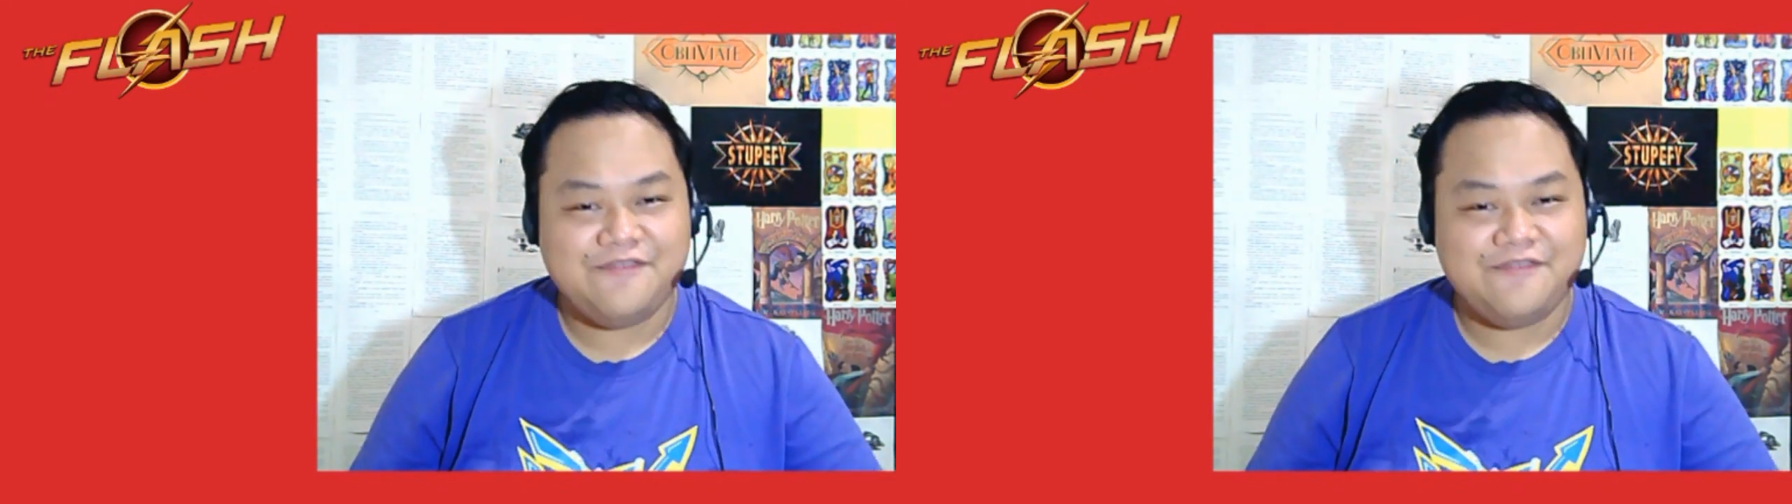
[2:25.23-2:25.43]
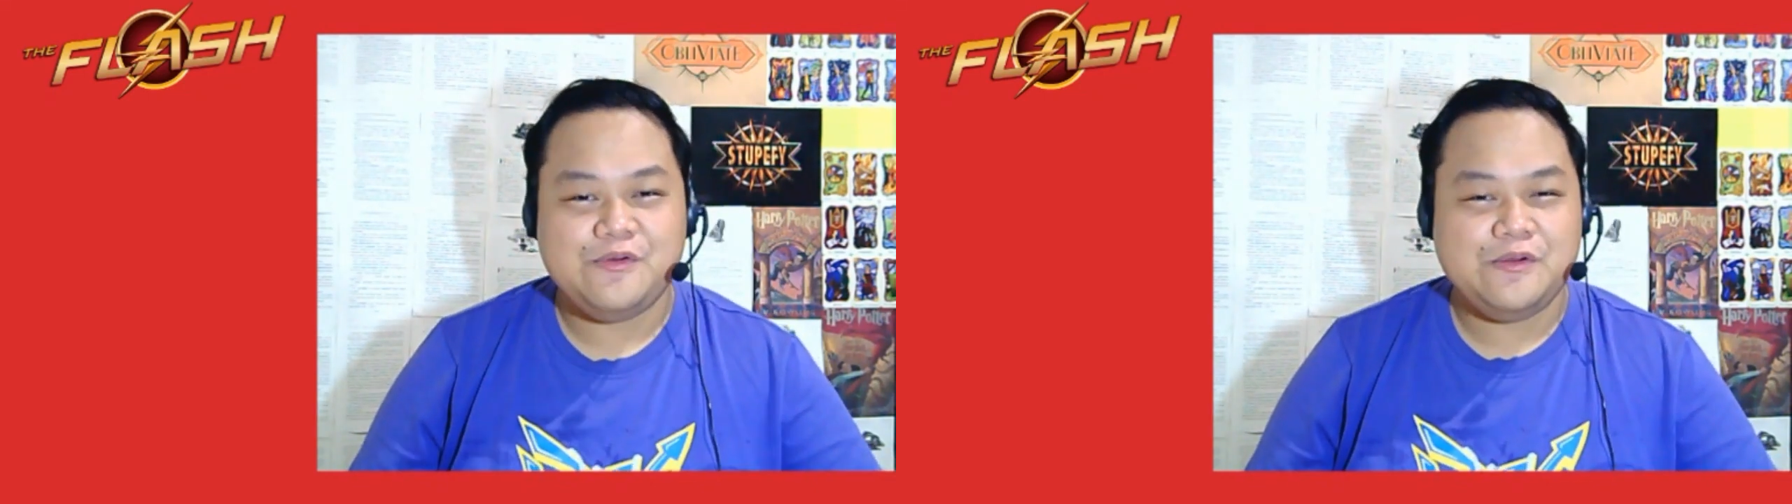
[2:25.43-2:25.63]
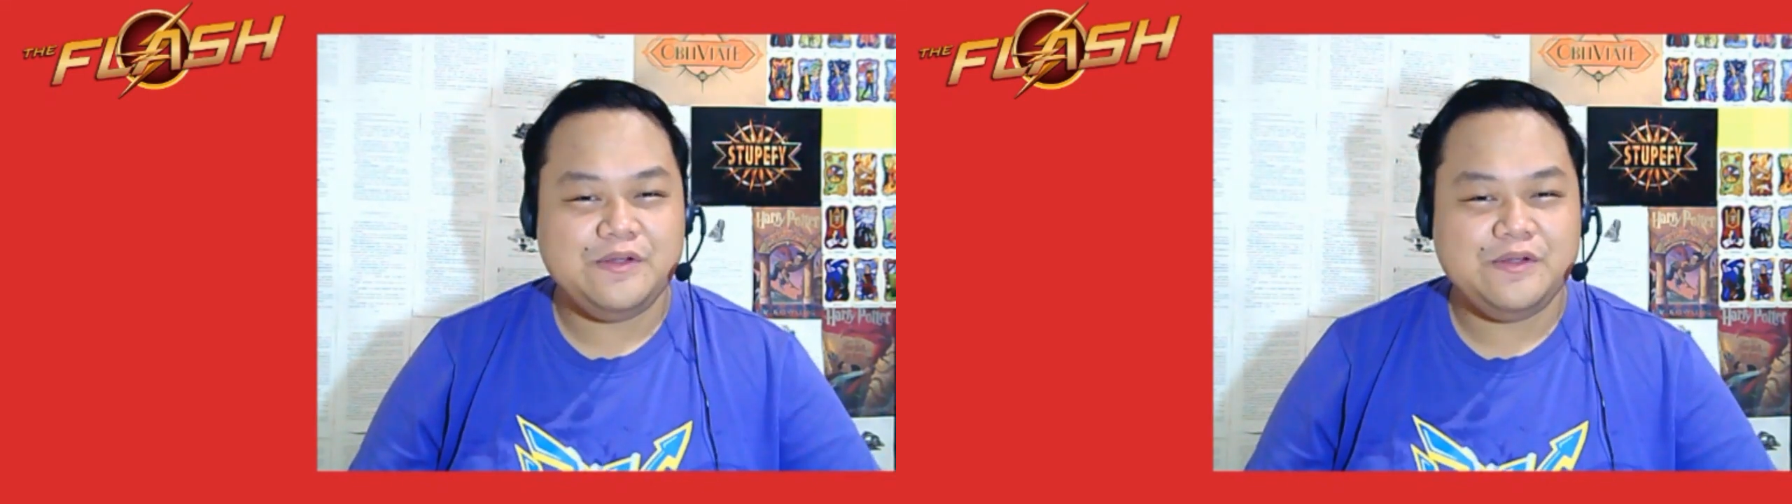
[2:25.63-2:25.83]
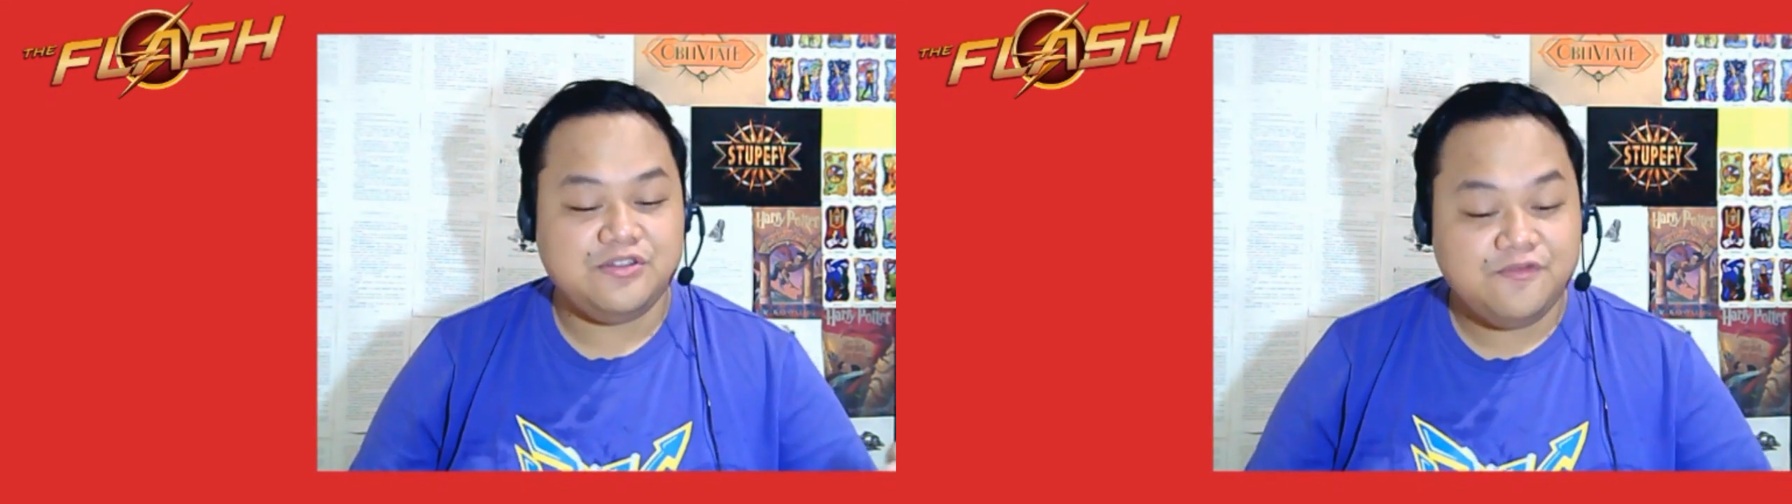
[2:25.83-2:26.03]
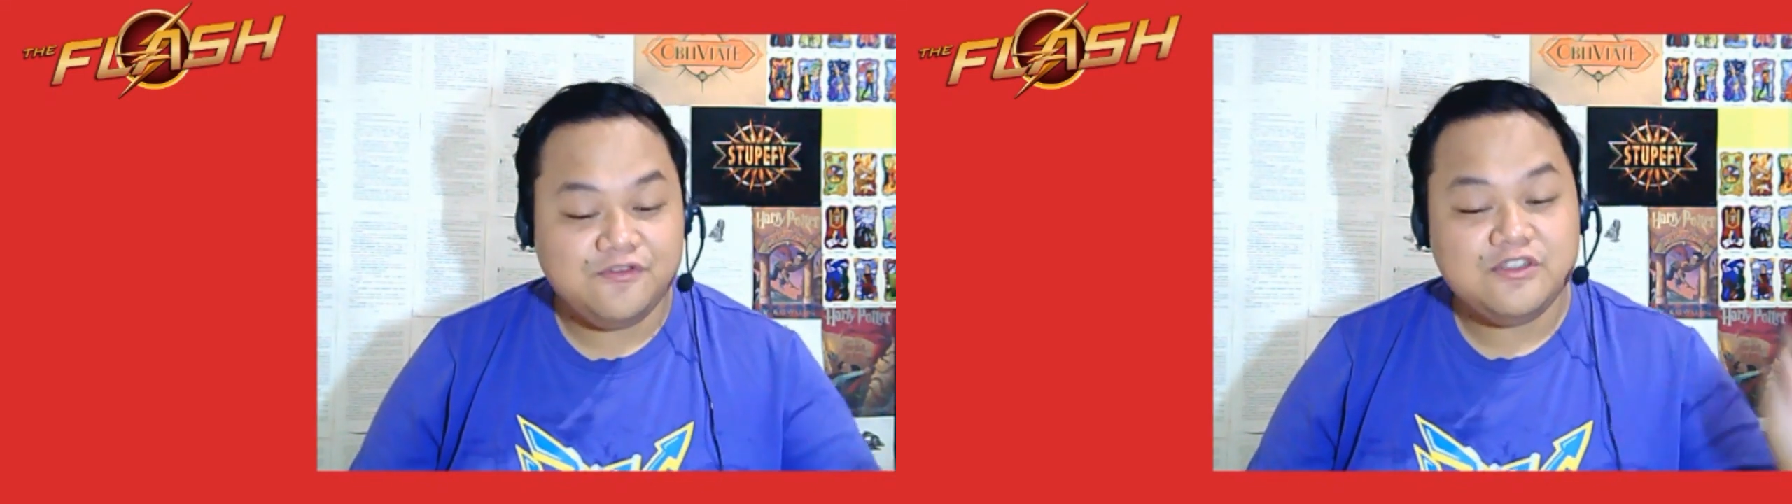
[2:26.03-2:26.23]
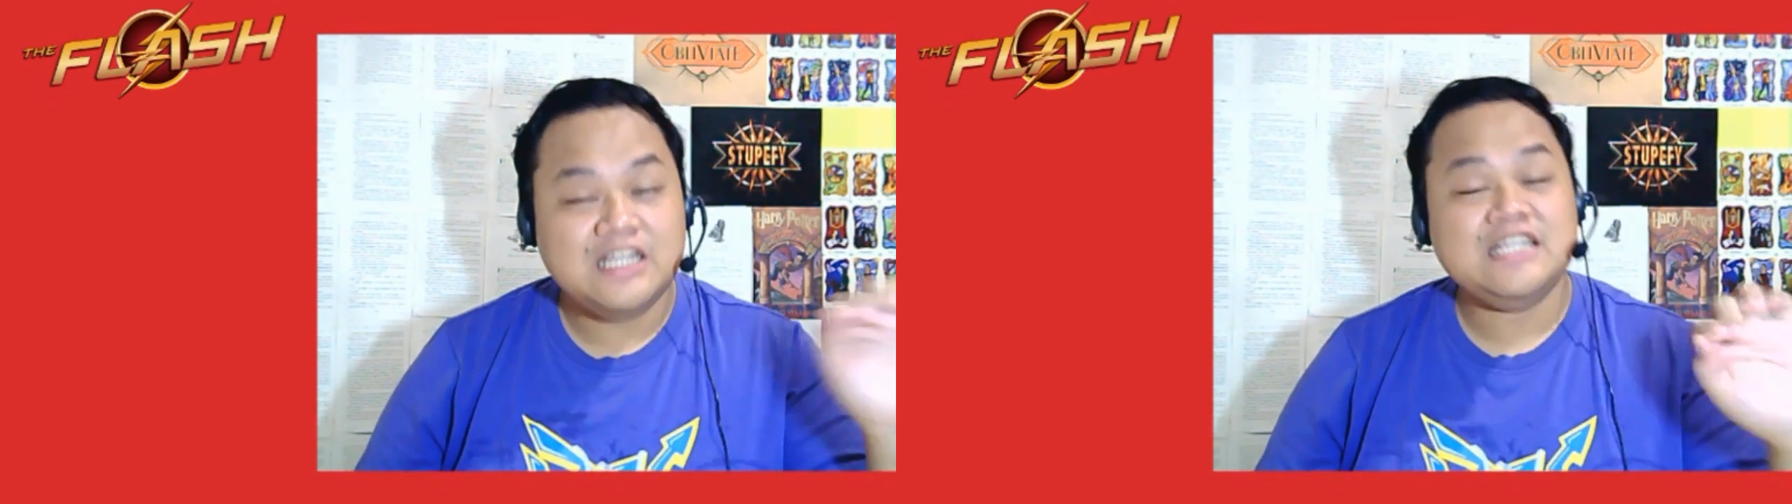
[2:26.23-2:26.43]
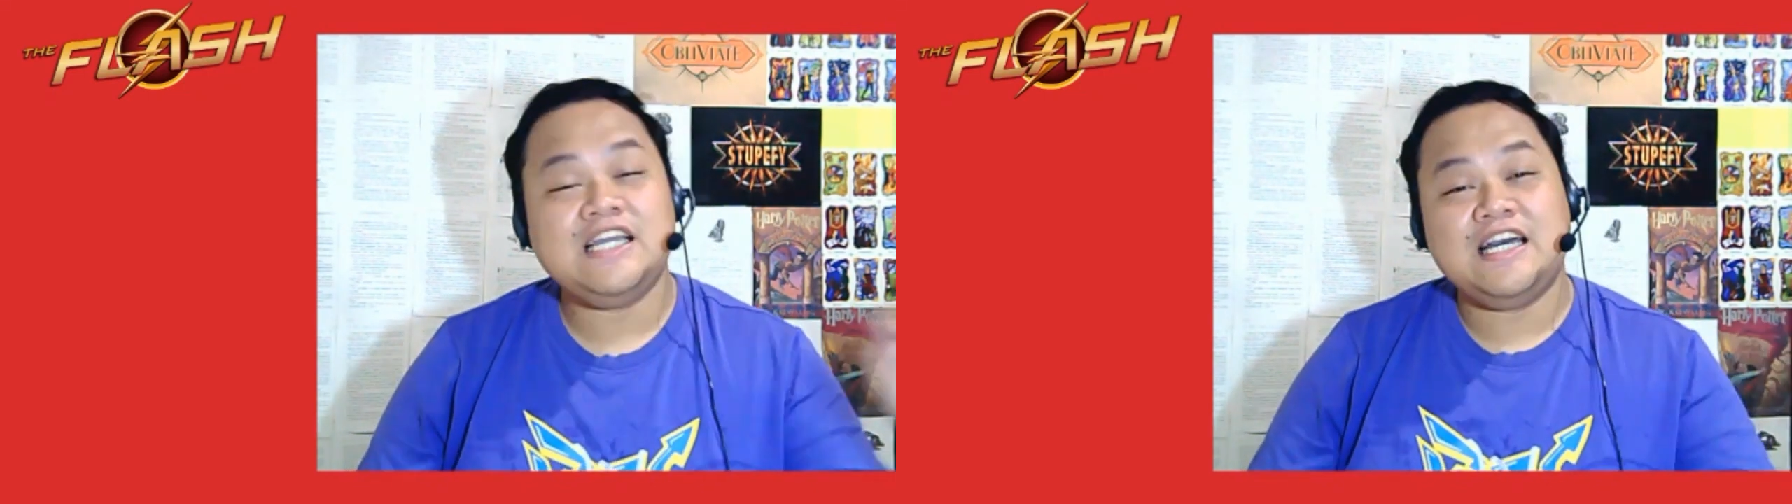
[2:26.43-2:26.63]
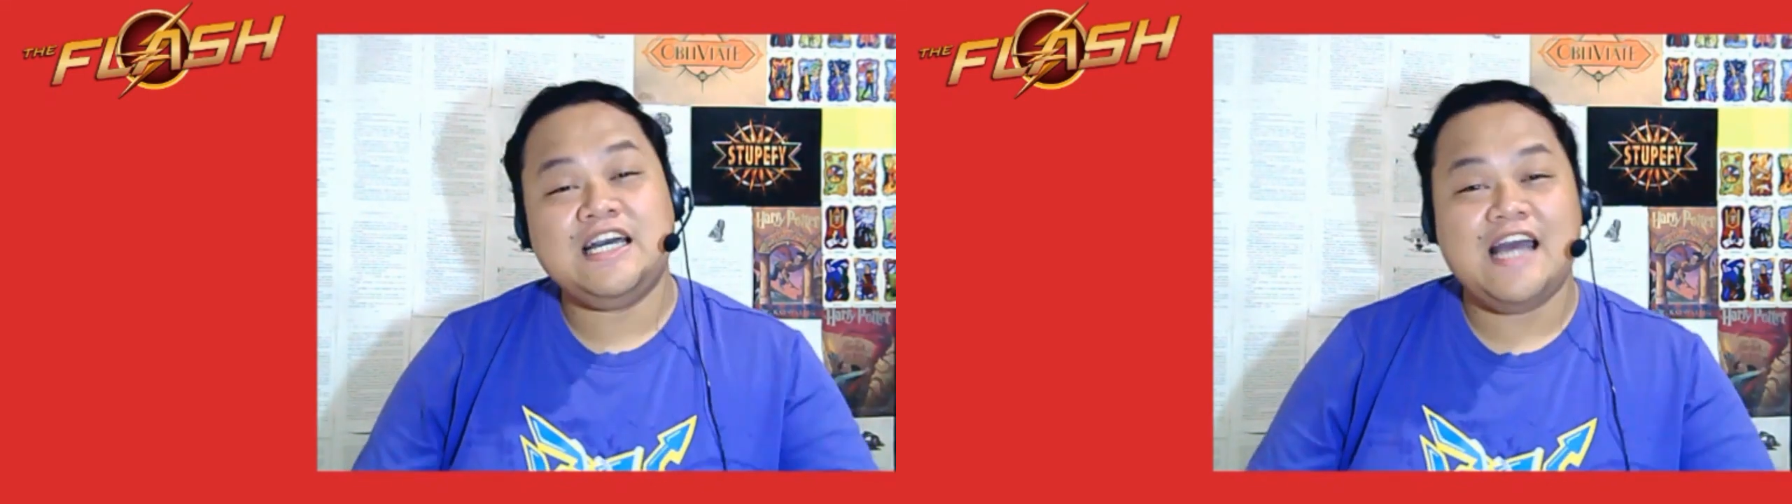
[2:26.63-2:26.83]
if you want to watch the full
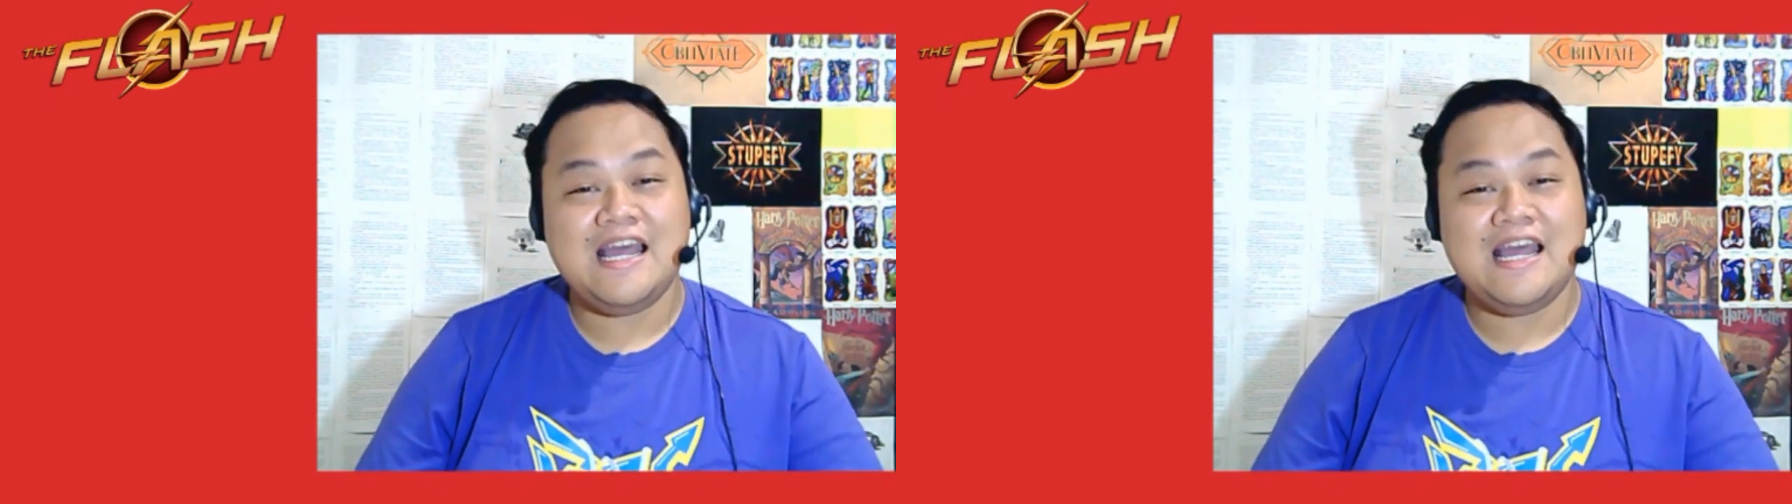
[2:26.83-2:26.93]
uncut